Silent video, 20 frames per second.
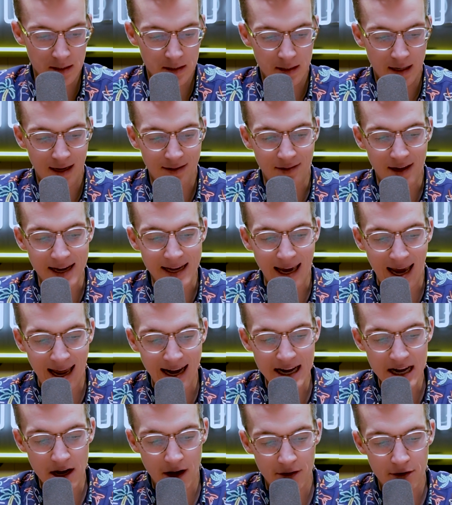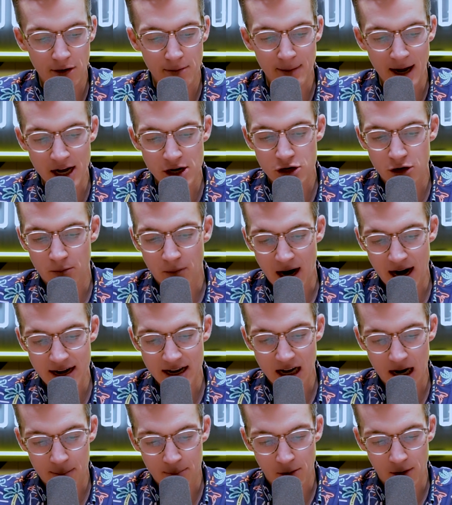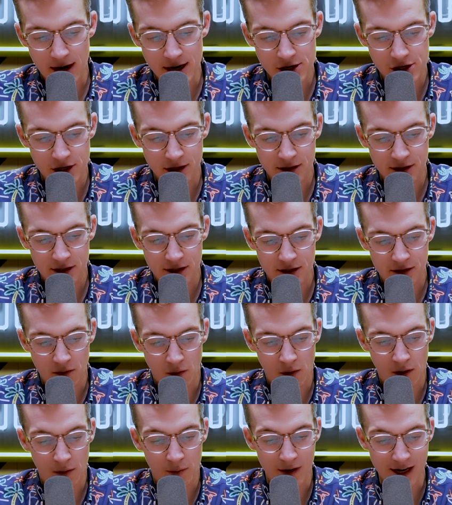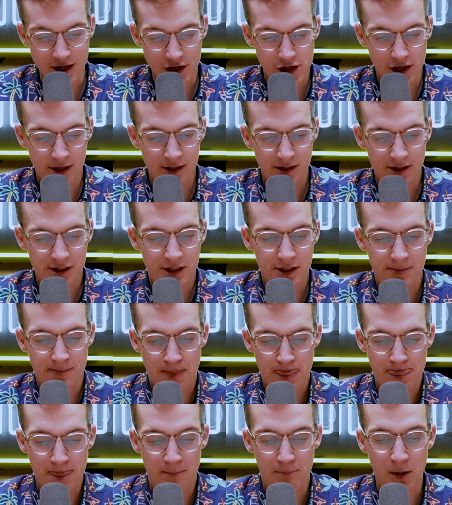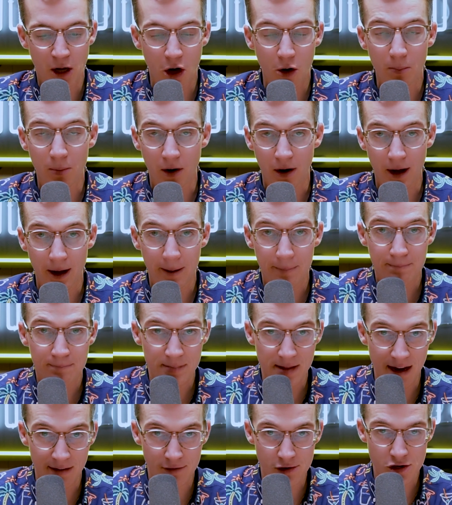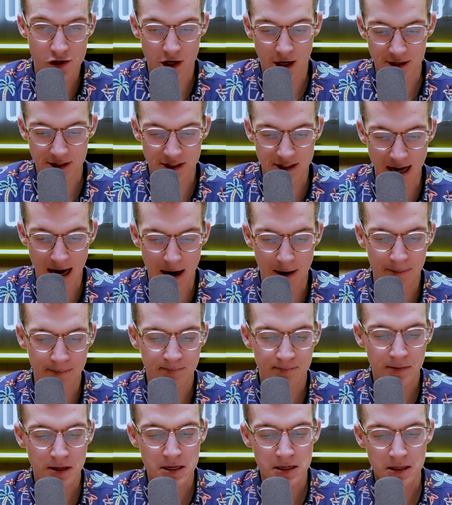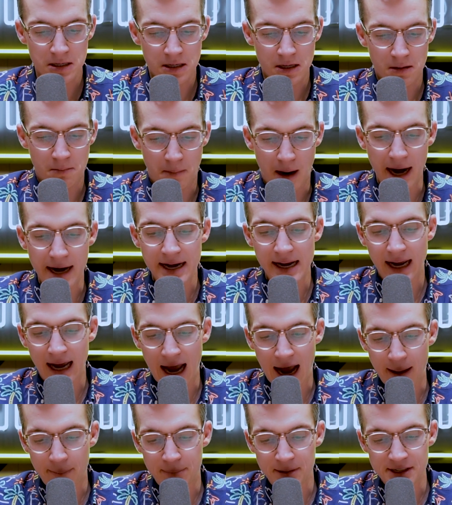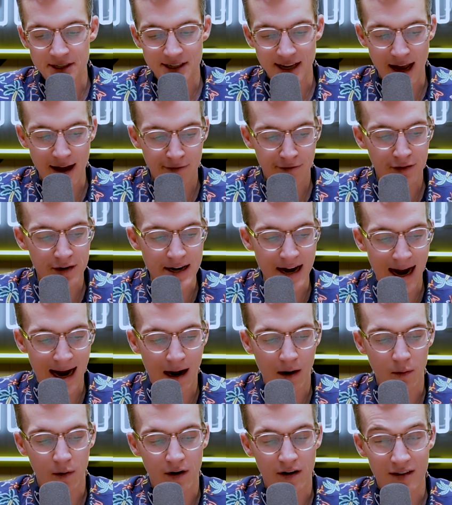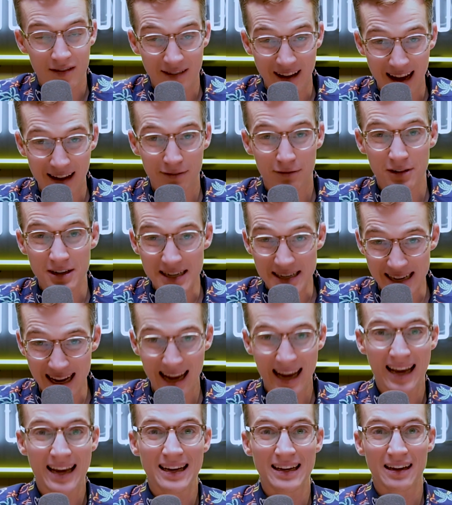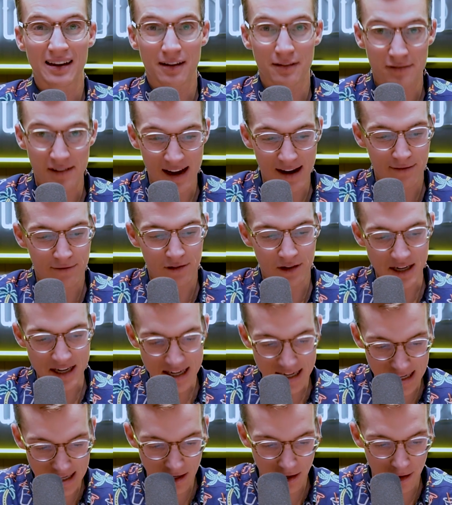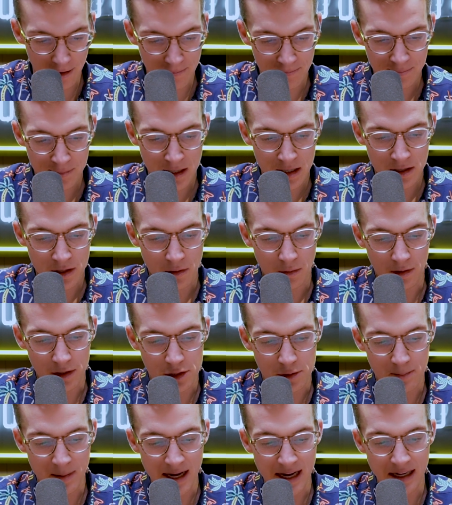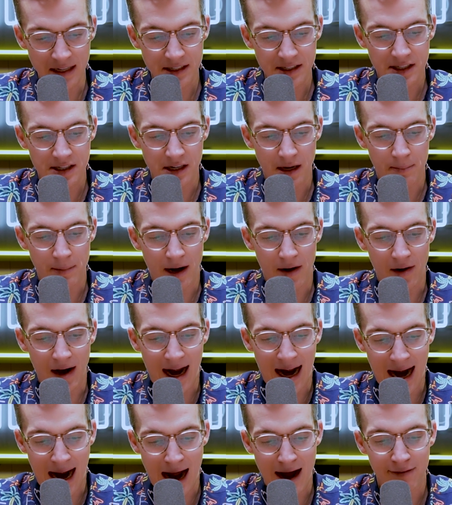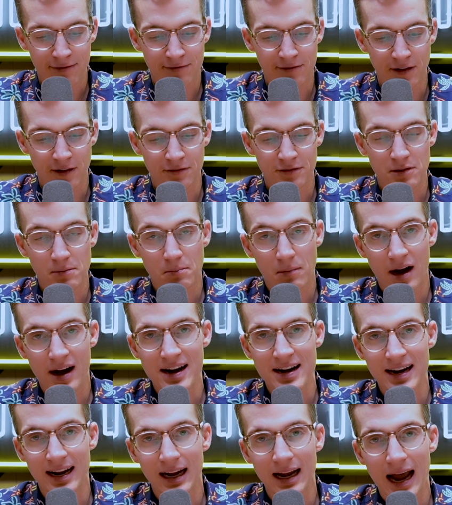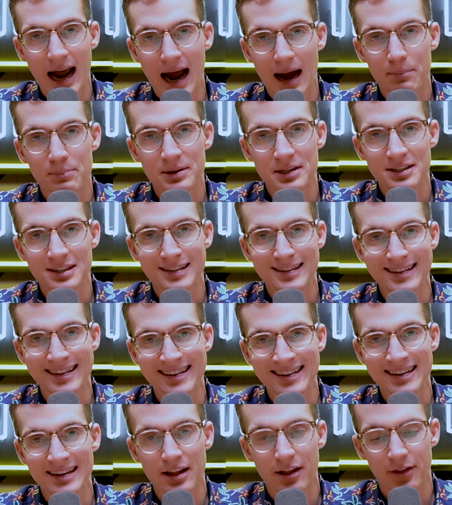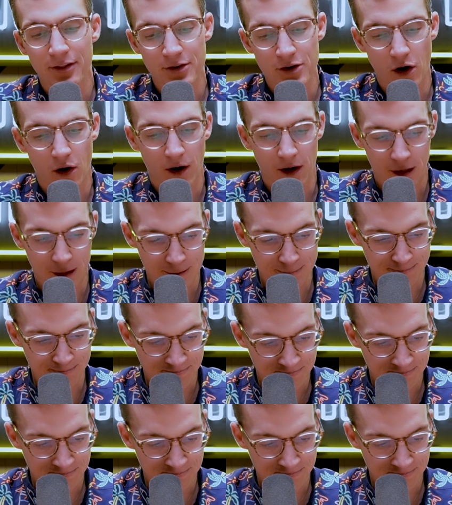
And like any other major mining operations or regions, the Pilbara never shuts down. Mining happens every hour of every day of every year, which means about half of the mining happens in the dark.